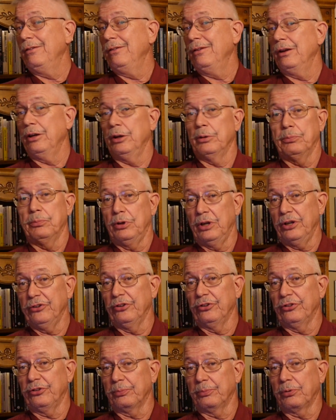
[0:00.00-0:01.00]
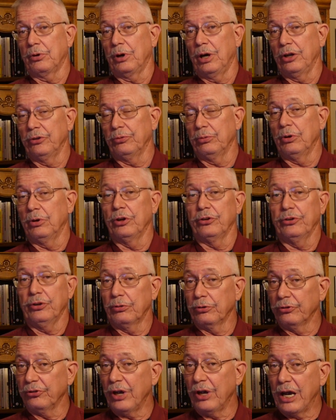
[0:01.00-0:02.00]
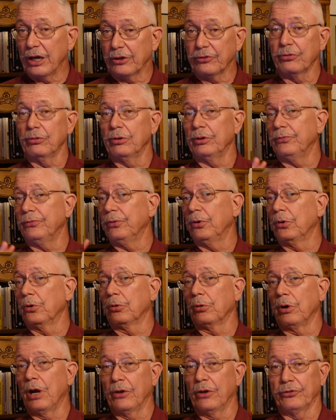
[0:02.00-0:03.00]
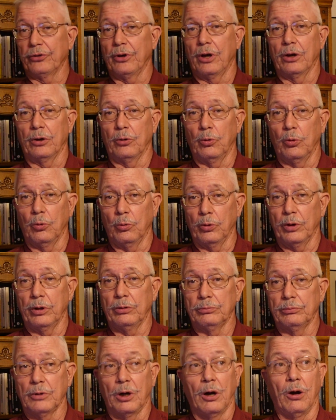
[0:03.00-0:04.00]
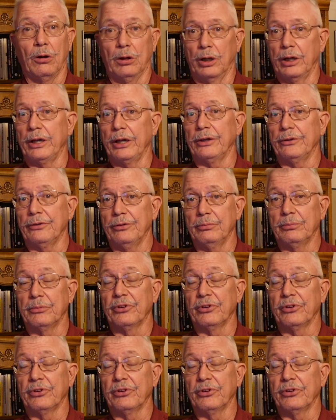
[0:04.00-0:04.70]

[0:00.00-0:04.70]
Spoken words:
And the pleasant surprise was there was actually photographs on all 8.